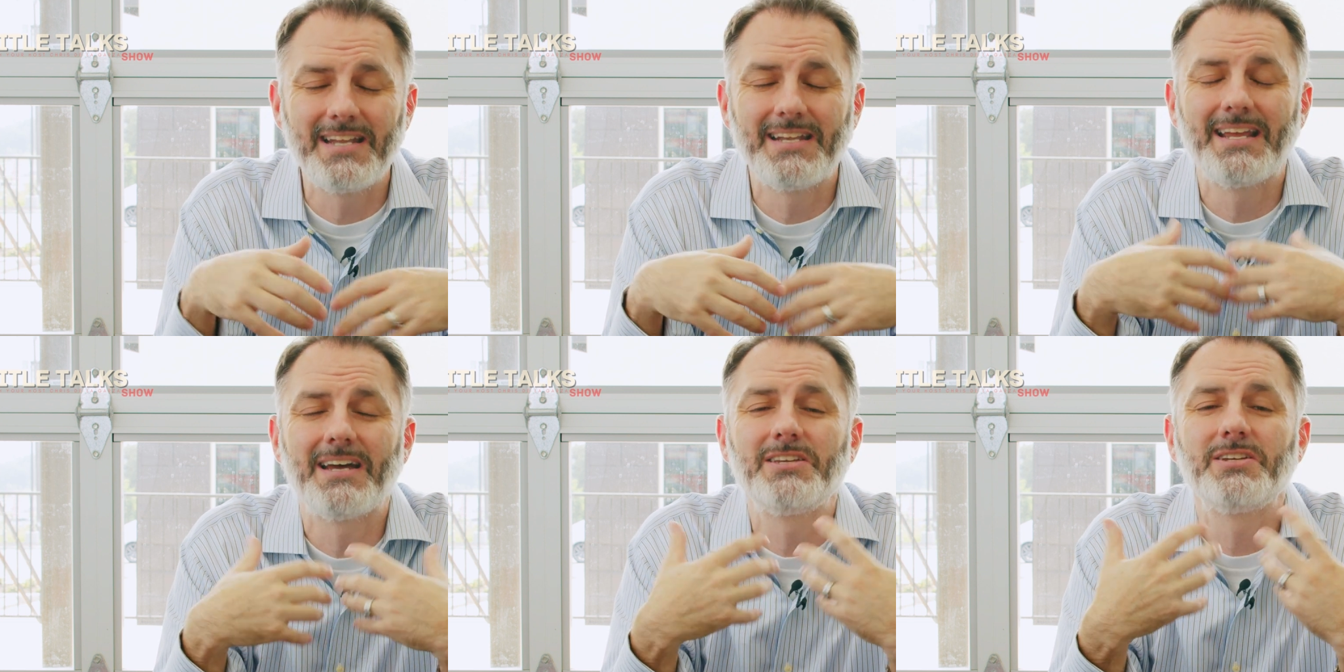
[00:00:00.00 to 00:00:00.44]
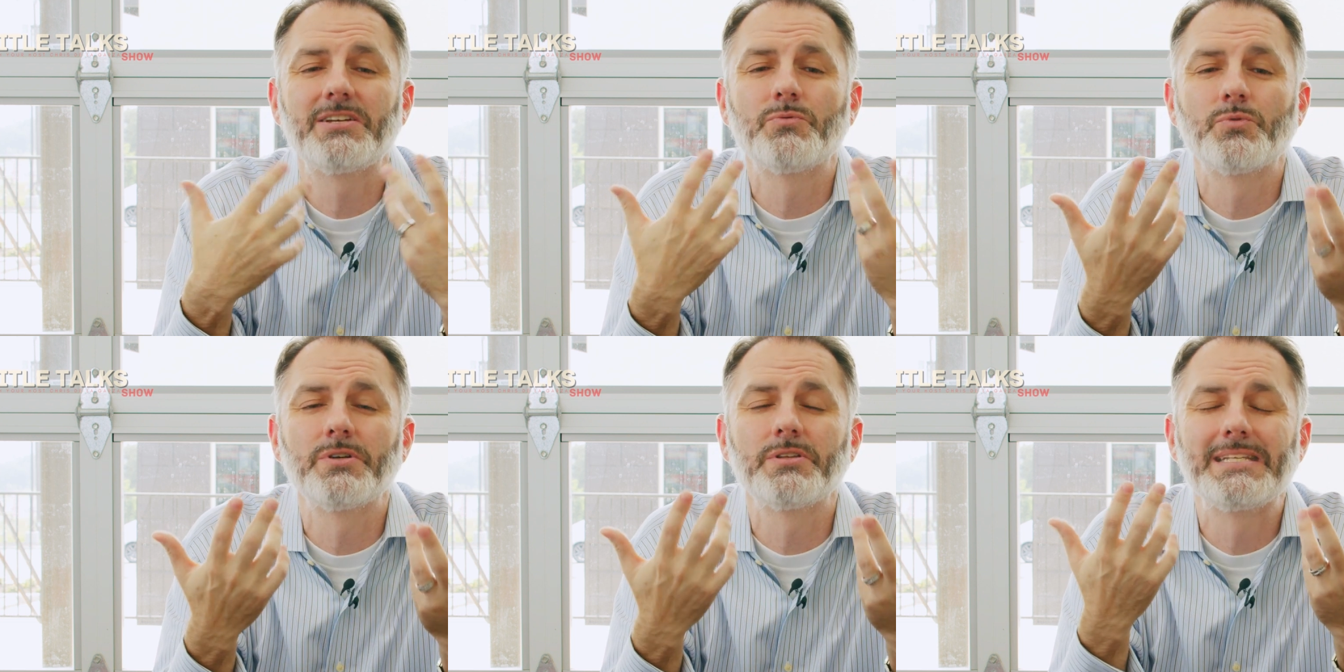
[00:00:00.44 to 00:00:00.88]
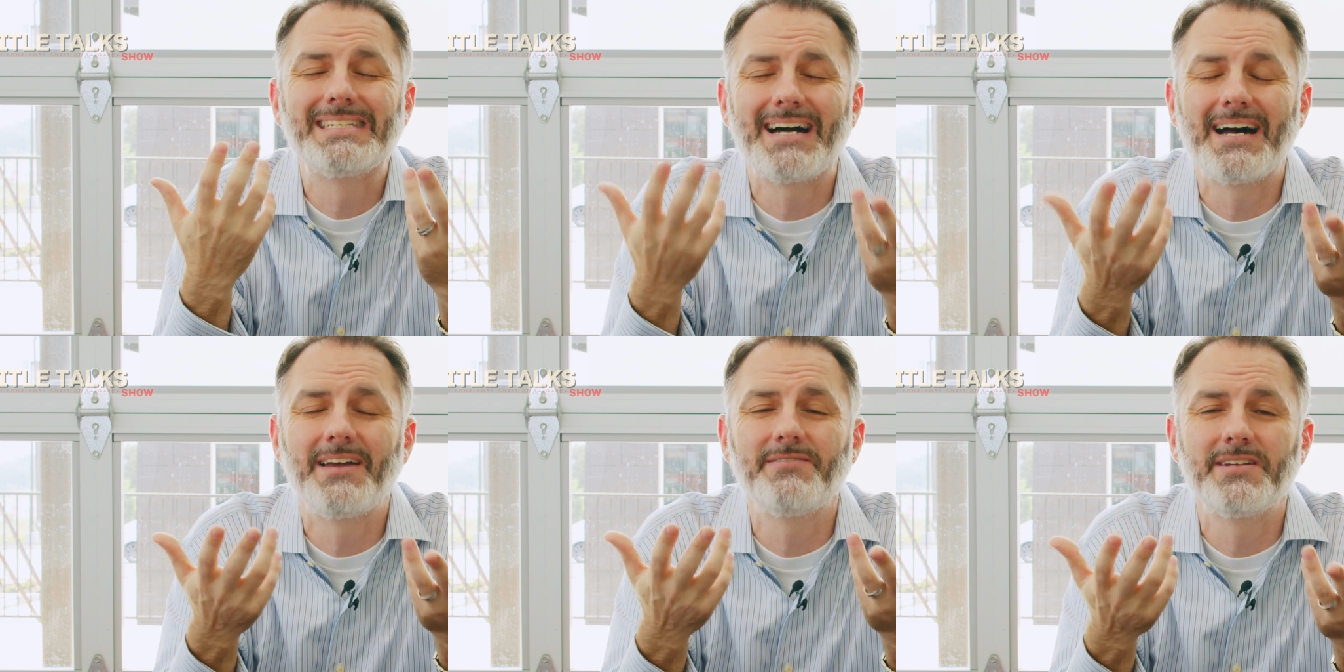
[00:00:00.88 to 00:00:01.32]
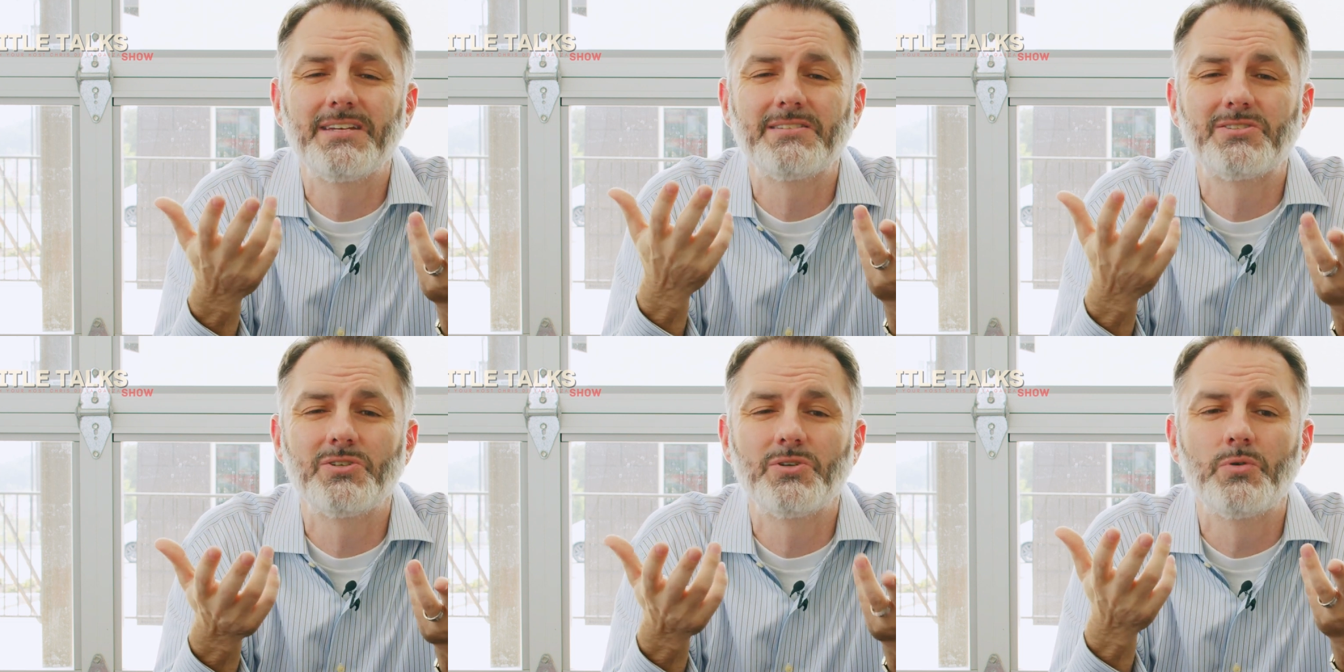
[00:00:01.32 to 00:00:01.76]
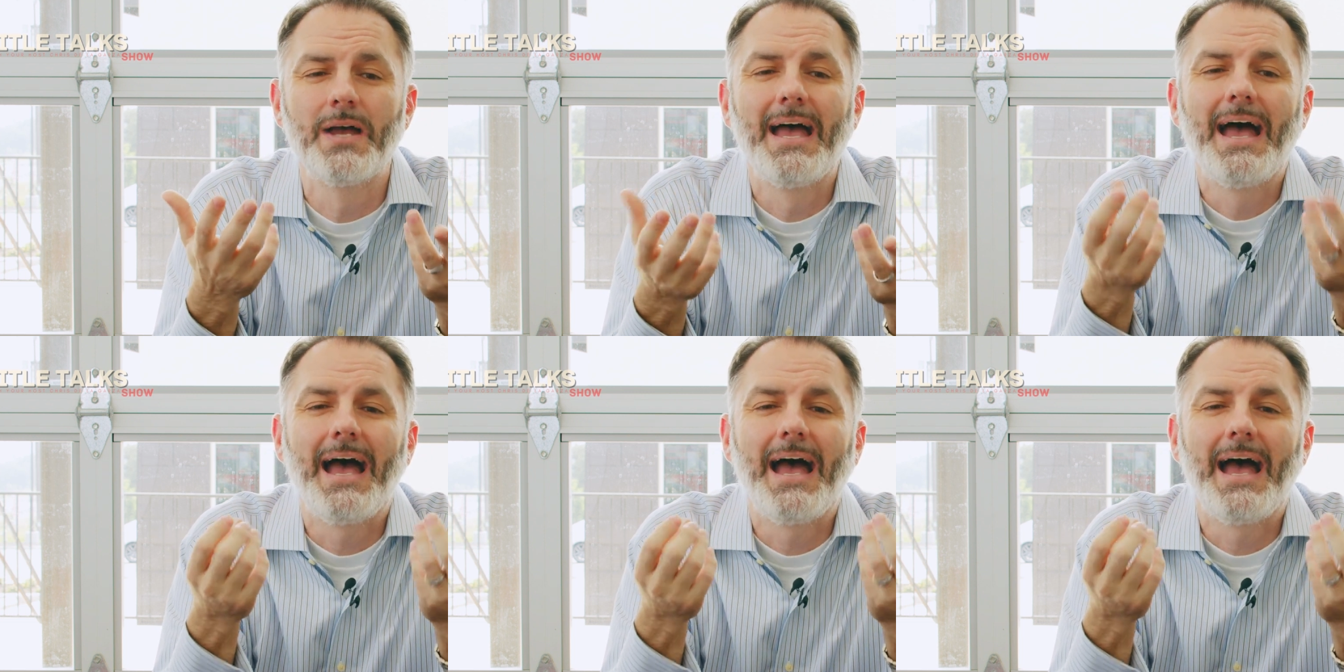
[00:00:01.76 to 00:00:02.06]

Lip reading: and now you can really dive into